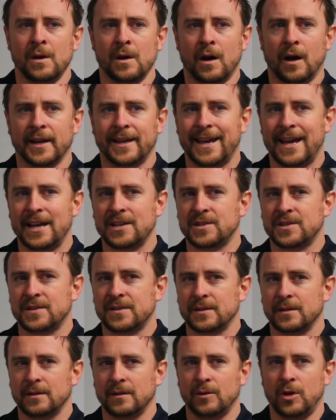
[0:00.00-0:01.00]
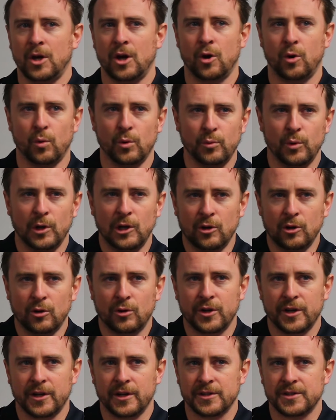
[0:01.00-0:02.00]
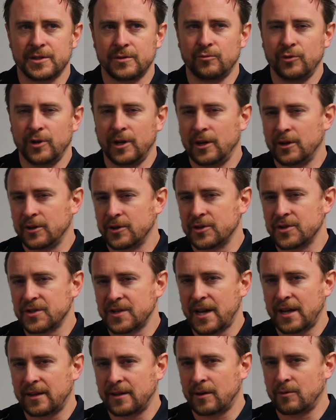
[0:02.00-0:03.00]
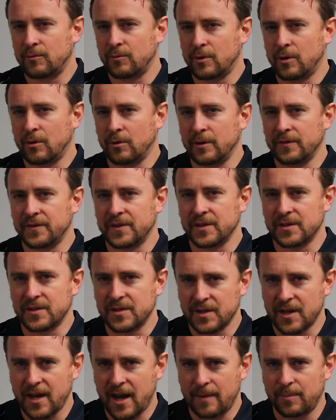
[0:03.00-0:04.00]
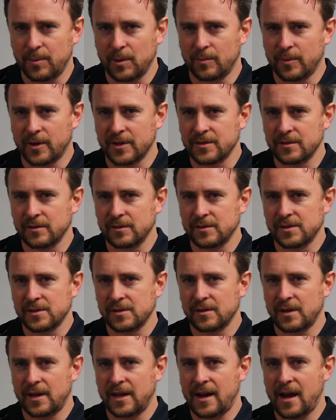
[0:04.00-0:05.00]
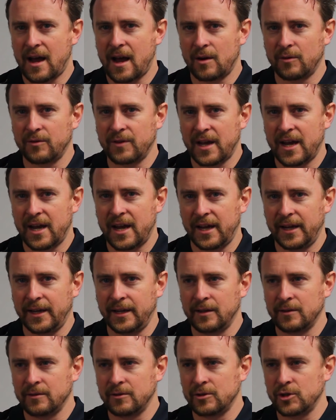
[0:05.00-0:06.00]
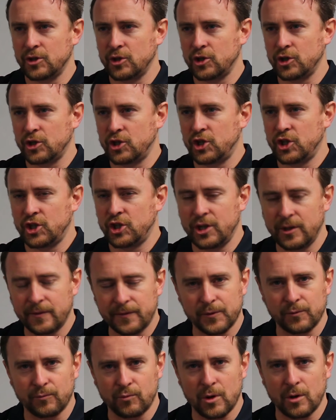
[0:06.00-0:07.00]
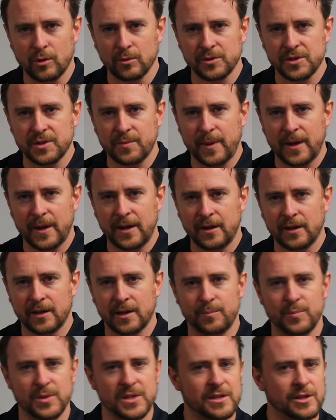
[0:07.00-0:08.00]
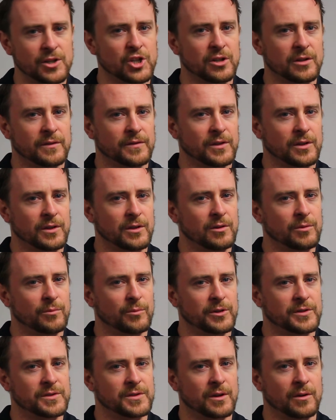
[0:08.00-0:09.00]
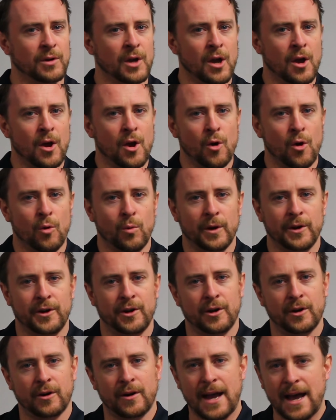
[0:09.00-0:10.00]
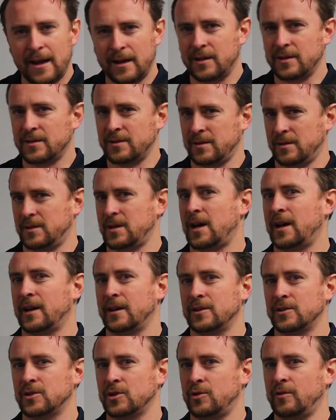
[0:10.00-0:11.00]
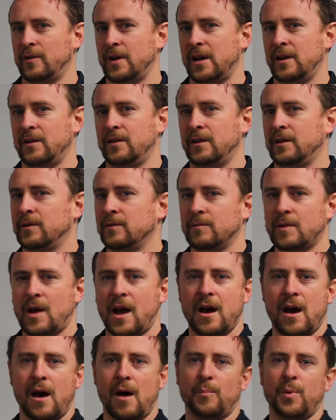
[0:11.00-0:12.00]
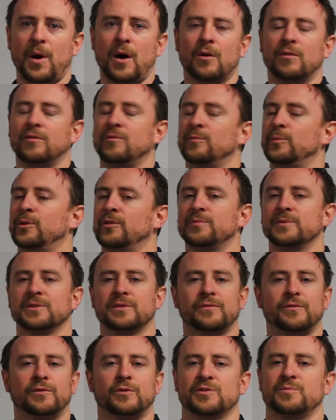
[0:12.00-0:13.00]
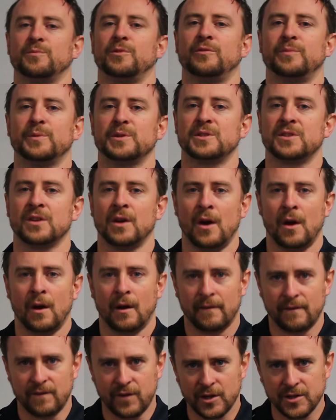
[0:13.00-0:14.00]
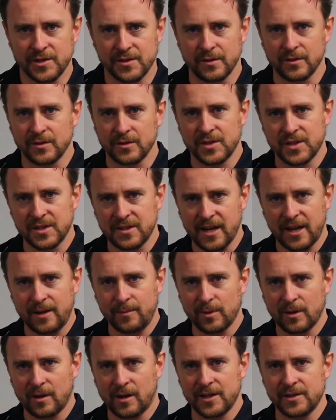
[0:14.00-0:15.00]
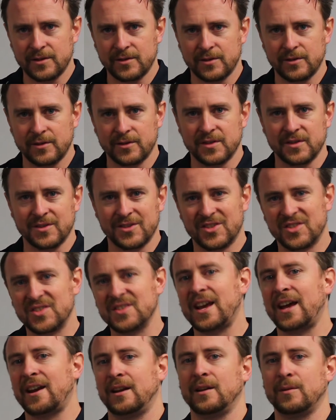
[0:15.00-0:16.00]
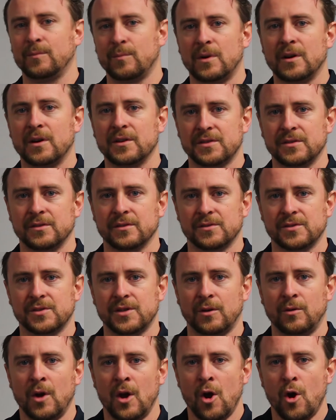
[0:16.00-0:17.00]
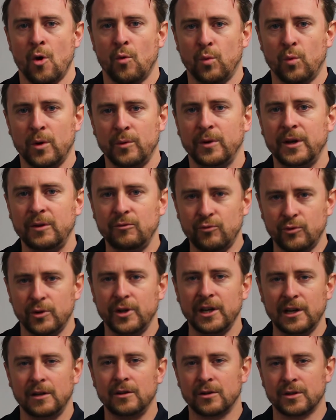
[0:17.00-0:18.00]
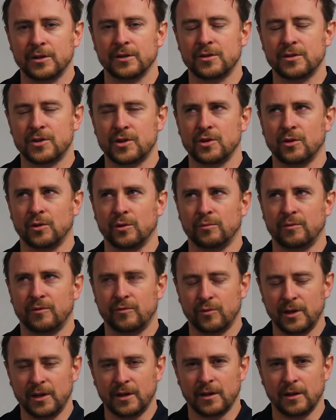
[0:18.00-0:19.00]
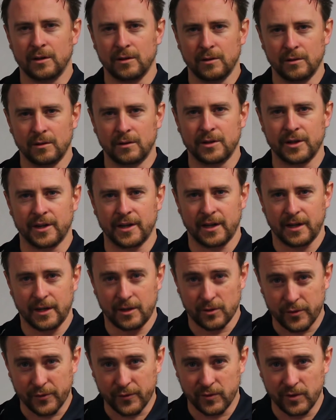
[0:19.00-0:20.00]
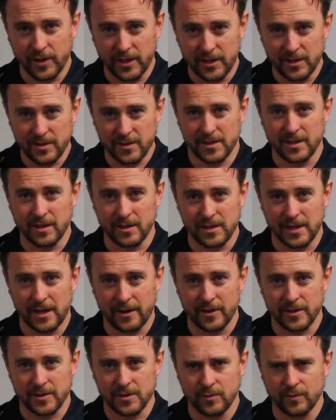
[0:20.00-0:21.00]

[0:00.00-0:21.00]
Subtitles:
I guess when we look at it is to really understand that role of the scapular muscles and how they shift roles depending on the position of the humerus. So whether they're agonist and antagonist creating powerful movements or forced movements versus stabilizers and setting muscles. So when we really look at the shoulder, we've really got to look at it in 3 distinct areas.